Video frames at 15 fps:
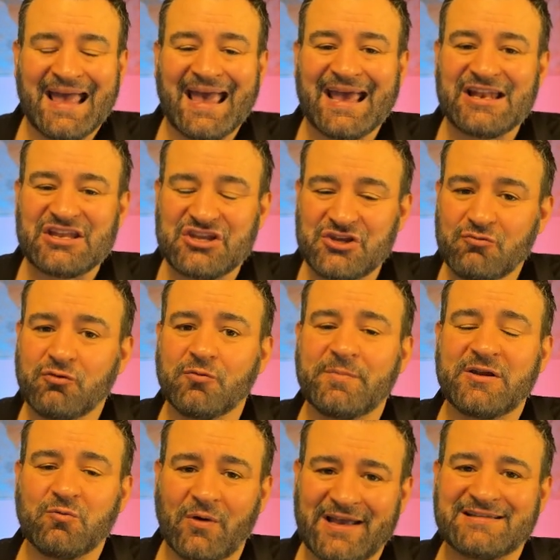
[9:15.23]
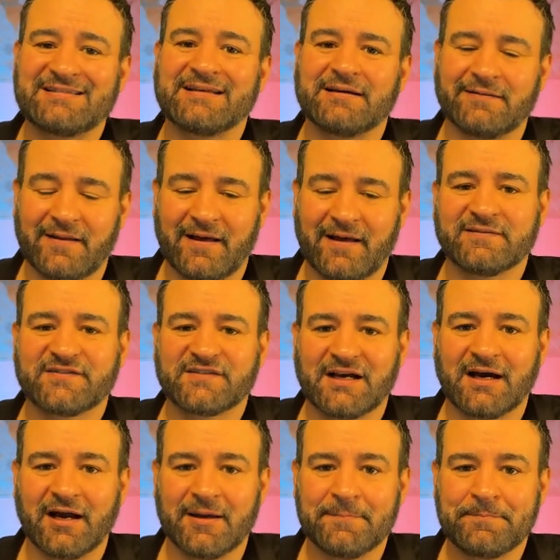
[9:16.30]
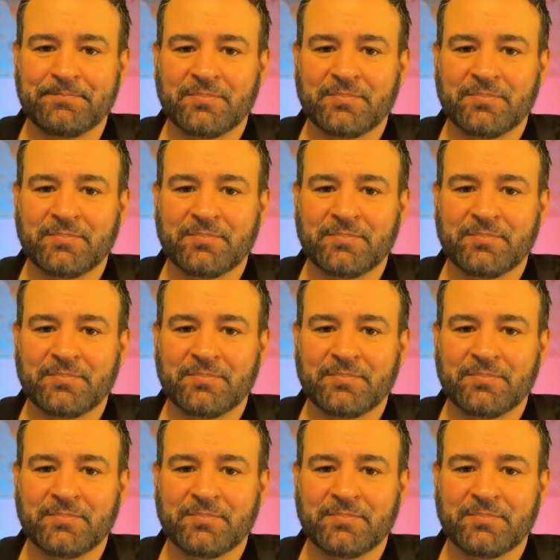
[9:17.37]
and you will be wasting a lot of time.